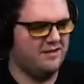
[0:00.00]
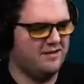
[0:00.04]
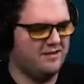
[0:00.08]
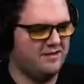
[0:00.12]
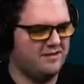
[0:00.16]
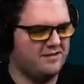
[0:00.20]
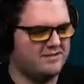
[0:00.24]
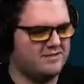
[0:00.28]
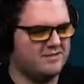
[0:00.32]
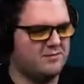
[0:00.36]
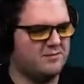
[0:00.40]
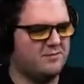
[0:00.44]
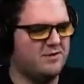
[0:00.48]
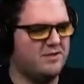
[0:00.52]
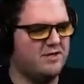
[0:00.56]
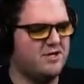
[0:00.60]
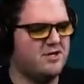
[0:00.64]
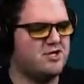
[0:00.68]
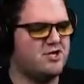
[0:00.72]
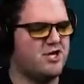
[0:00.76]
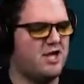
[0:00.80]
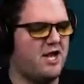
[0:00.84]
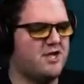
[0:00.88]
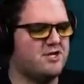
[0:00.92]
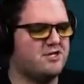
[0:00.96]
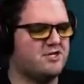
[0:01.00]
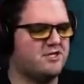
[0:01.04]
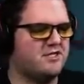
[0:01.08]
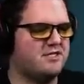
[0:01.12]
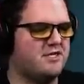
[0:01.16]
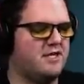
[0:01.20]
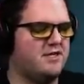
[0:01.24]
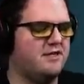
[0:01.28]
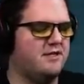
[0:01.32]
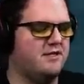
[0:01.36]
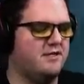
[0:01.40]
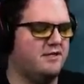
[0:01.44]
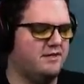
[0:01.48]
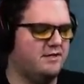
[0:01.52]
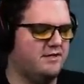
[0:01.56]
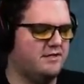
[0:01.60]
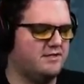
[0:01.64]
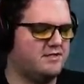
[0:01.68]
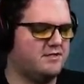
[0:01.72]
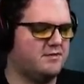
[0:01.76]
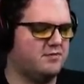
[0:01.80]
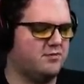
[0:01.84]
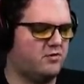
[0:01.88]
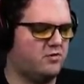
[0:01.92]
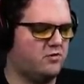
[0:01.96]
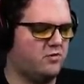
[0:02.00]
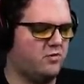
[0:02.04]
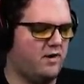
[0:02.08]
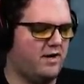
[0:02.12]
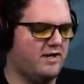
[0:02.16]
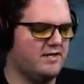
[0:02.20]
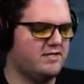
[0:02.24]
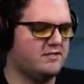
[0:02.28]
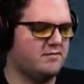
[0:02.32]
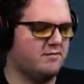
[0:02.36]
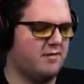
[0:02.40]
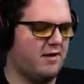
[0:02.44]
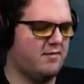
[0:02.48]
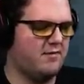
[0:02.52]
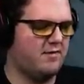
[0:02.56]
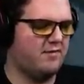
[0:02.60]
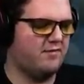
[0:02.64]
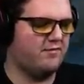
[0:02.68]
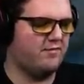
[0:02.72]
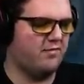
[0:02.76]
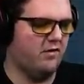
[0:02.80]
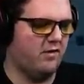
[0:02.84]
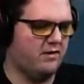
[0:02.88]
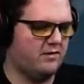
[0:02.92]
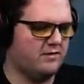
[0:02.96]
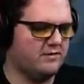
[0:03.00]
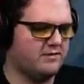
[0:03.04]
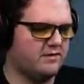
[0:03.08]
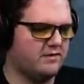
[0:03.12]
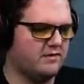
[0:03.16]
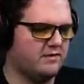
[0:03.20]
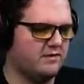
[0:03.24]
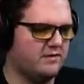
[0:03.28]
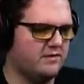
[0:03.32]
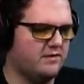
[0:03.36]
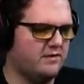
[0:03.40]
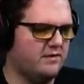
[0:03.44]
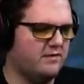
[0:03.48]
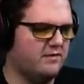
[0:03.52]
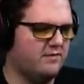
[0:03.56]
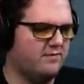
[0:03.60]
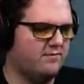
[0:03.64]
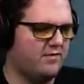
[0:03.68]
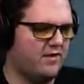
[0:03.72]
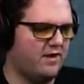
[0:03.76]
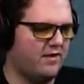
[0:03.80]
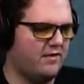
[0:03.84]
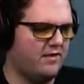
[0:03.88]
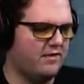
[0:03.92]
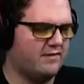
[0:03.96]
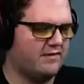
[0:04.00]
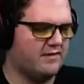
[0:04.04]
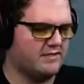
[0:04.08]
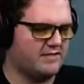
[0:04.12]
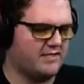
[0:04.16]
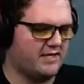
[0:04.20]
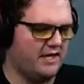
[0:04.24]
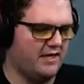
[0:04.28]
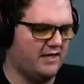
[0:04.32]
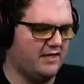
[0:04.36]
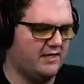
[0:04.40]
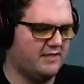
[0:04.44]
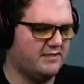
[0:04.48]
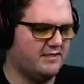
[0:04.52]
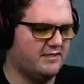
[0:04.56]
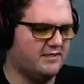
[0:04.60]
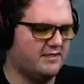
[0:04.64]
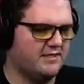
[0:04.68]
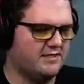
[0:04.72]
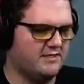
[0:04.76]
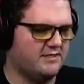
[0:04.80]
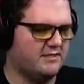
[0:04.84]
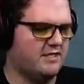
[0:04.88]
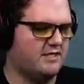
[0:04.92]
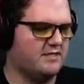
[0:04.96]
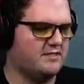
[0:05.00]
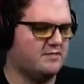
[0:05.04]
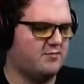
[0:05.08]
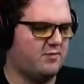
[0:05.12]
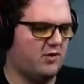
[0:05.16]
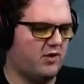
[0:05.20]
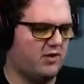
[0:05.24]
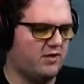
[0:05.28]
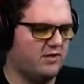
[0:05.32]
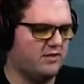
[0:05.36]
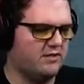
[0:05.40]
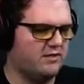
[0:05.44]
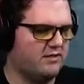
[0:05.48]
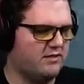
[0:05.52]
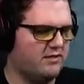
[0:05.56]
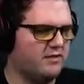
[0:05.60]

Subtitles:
Someone in chat just said that this quest might be fucked and that the skeleton does not spawn.